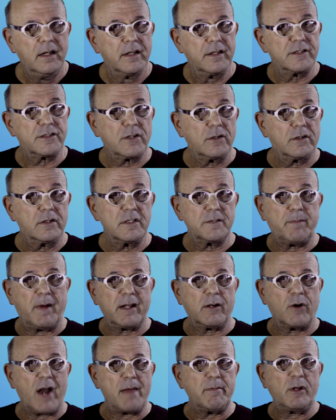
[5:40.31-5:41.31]
The score is by
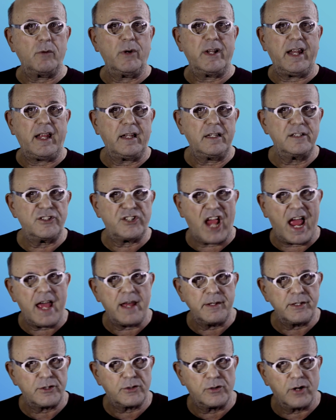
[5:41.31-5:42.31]
Grammy-winning
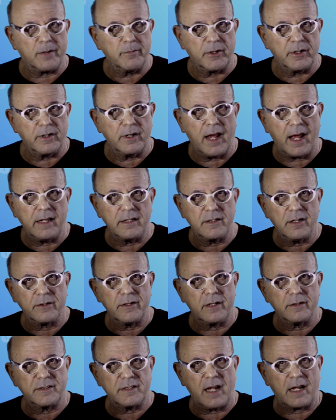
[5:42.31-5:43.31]
jazz drummer
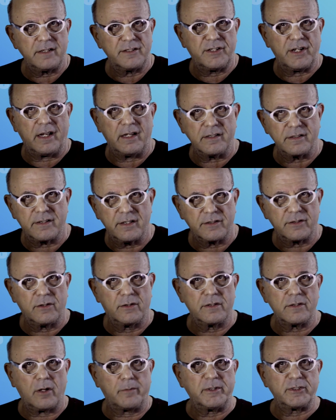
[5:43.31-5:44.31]
Antonio Sanchez. The
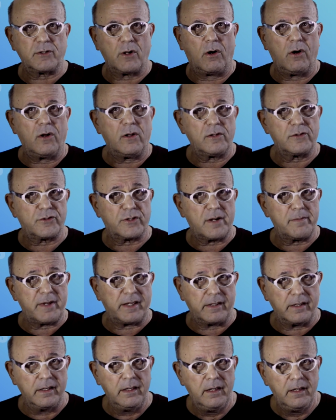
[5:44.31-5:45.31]
score is almost all
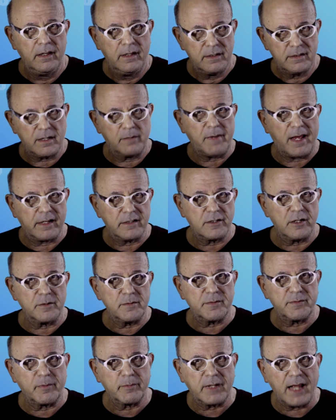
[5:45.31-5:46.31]
drumming, some
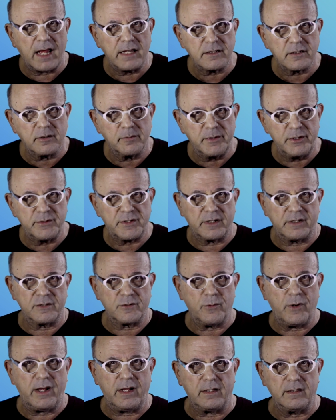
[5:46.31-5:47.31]
excerpts from classical music as
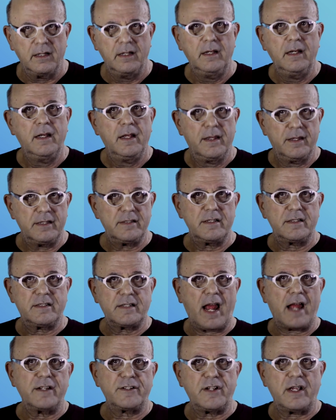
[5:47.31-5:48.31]
well. This is
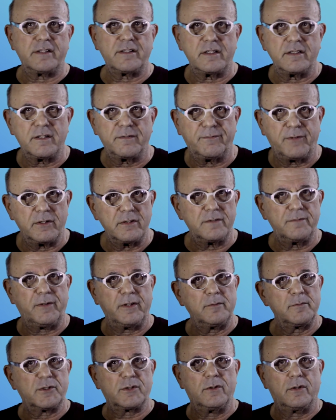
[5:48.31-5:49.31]
Sanchez's first
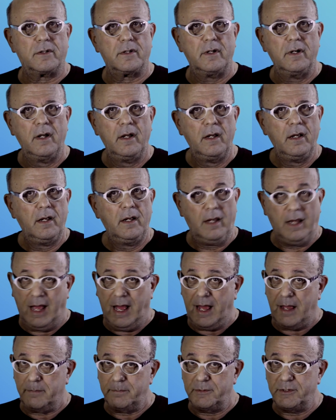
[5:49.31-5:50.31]
film score.
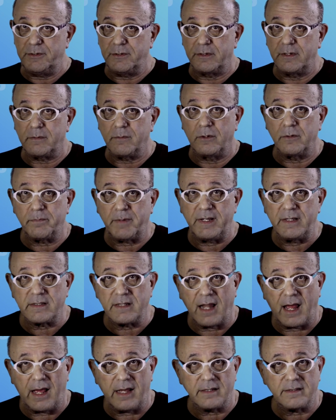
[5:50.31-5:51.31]
I'm sure it won't be his
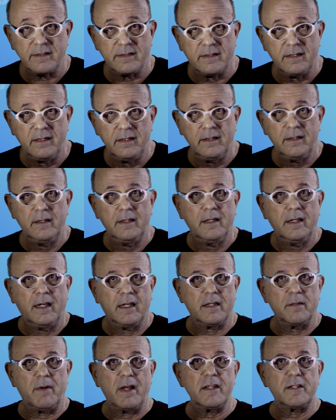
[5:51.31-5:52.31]
last.
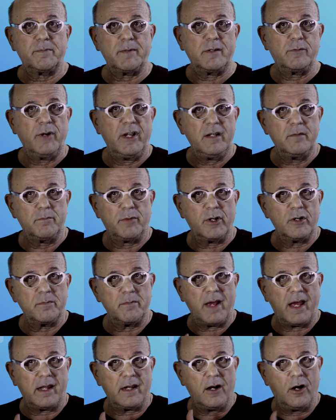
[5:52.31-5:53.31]
In the months between
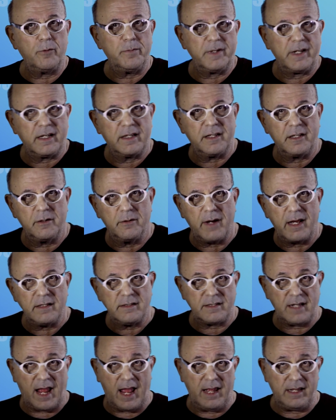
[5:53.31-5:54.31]
Birdman opening in the
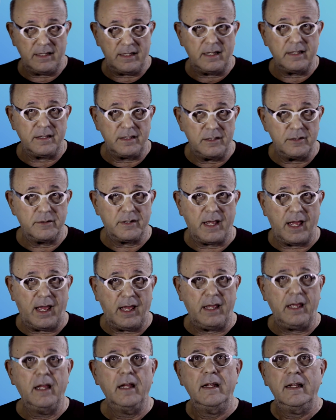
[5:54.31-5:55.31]
US and in the
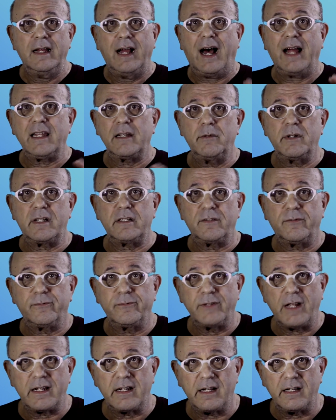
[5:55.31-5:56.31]
UK, Hollywood has
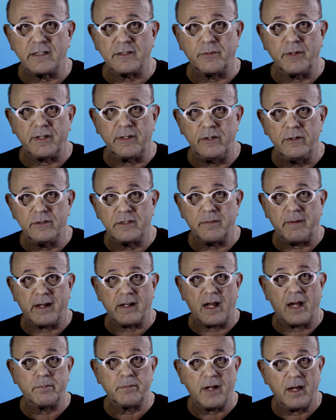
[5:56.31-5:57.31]
flooded us with news
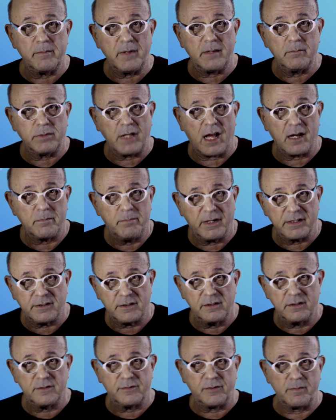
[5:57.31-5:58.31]
about upcoming
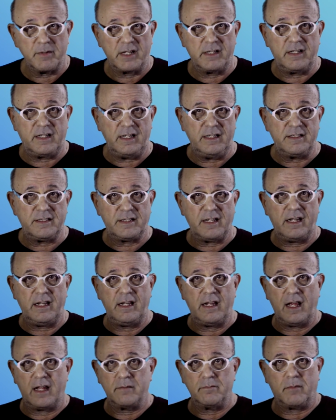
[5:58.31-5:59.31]
blockbusters from the
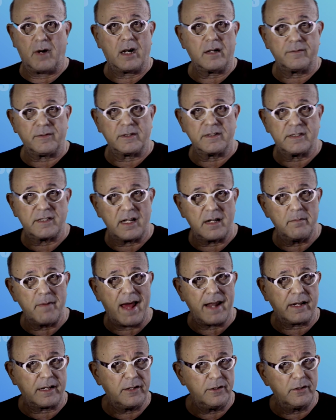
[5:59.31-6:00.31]
DC and Marvel
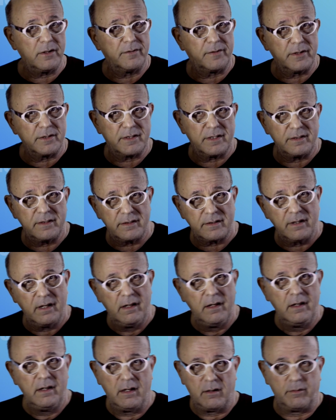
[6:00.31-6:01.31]
cinematic universes,
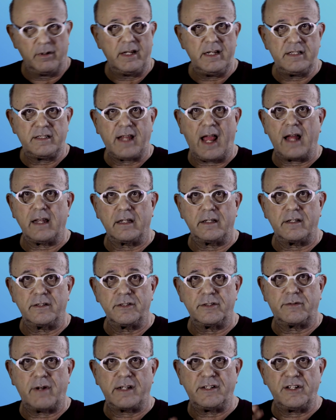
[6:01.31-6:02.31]
a release calendar
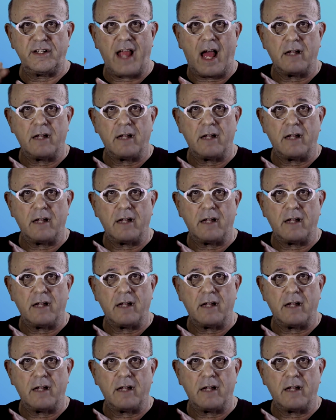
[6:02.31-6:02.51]
stretching